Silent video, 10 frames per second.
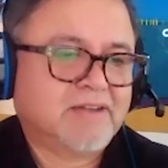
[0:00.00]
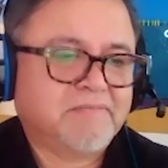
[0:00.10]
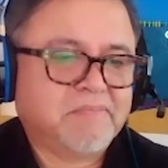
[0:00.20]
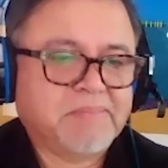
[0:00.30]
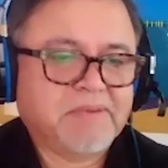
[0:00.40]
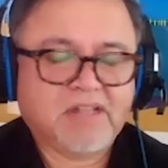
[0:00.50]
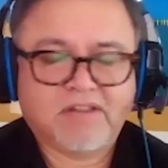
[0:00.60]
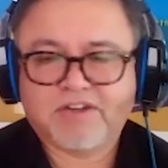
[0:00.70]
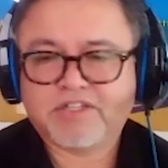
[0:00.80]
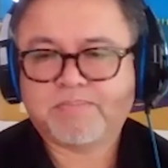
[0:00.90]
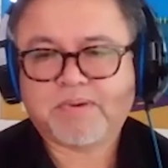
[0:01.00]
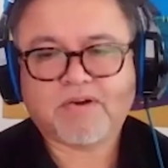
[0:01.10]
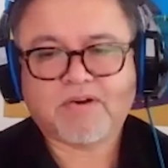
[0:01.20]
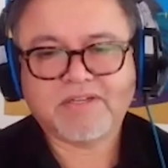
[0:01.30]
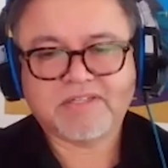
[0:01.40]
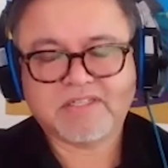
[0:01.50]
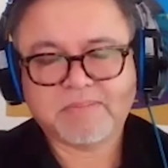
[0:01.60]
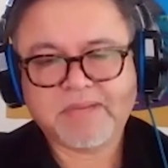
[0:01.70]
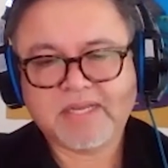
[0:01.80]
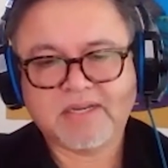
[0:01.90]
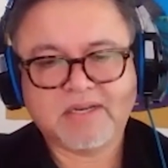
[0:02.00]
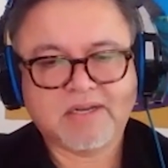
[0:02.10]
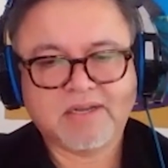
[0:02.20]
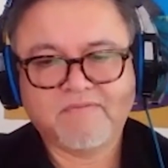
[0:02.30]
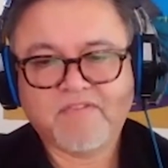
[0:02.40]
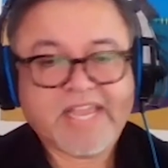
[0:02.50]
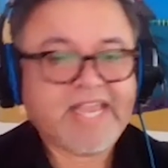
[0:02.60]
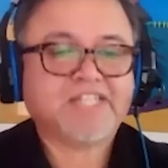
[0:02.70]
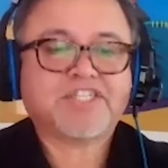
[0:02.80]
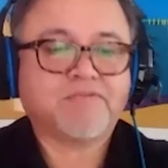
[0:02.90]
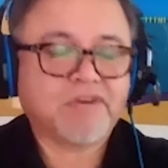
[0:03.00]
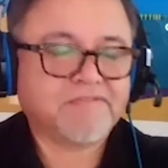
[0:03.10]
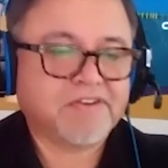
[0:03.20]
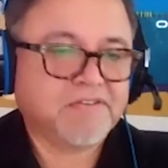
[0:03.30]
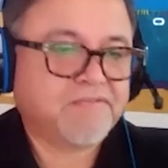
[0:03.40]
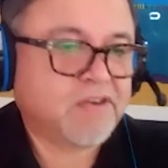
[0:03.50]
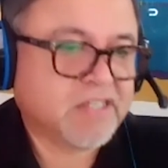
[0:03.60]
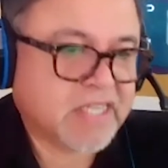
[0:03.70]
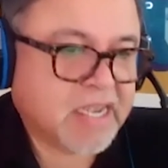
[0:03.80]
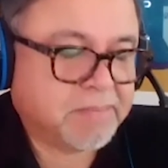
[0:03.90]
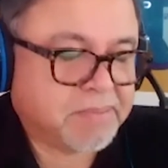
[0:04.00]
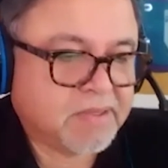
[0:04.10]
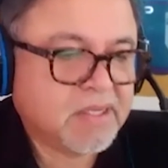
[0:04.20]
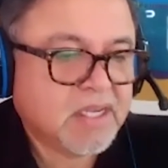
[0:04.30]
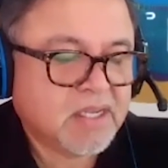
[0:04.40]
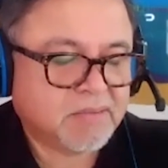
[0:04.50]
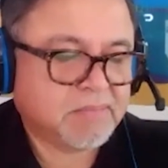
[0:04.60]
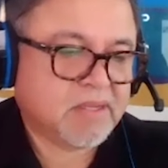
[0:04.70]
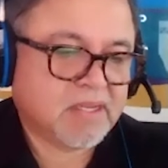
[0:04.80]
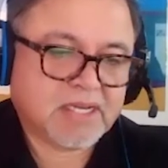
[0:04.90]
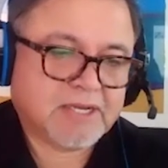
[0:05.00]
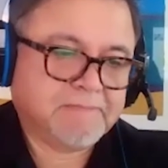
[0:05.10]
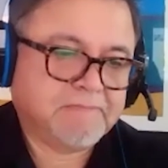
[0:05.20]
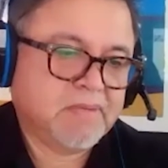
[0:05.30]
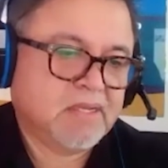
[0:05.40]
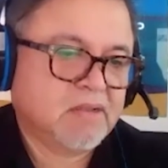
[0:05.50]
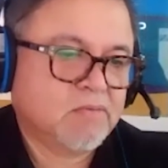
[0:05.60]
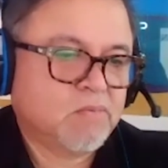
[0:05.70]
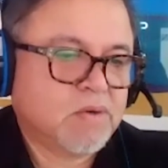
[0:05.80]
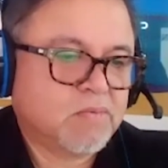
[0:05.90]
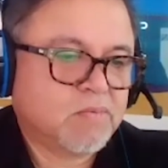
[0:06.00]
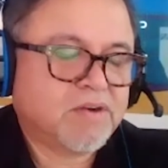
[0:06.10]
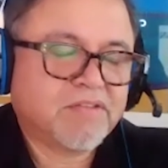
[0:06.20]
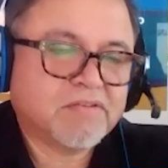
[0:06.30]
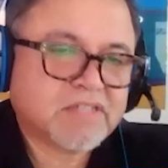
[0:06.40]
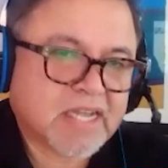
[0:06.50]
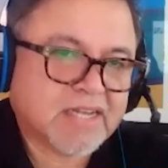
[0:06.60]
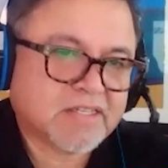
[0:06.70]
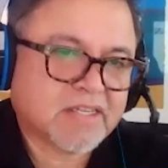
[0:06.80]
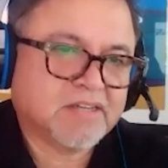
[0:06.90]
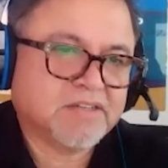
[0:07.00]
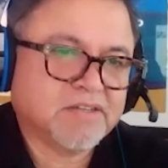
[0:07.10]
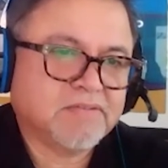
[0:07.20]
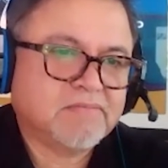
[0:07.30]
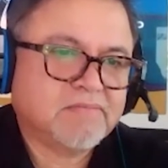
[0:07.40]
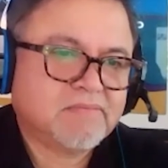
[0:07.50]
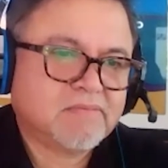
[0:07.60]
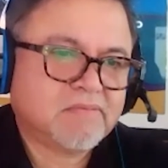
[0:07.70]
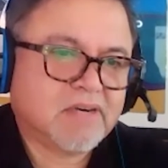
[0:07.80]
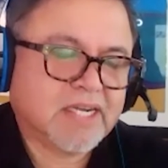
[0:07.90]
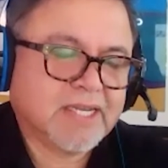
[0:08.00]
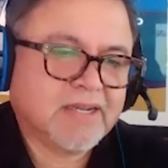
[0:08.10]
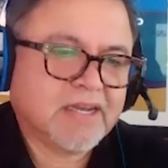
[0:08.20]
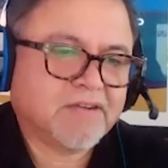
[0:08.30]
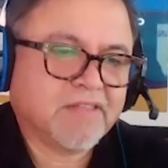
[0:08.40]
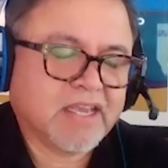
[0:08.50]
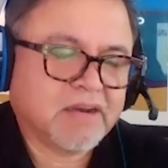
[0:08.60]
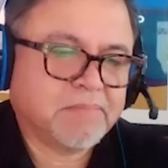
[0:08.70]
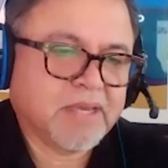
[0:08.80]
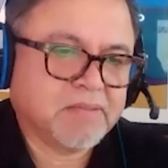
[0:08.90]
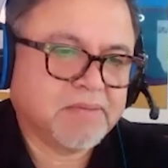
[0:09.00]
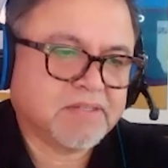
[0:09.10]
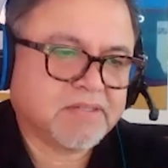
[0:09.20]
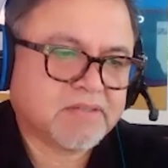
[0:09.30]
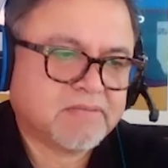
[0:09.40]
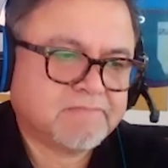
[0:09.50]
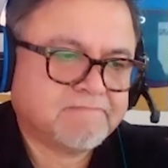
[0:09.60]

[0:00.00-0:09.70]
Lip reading: maybe a large part is dependent on vacation revenue, for example. What are those guys going to do? Right? How are they going to pay the bills?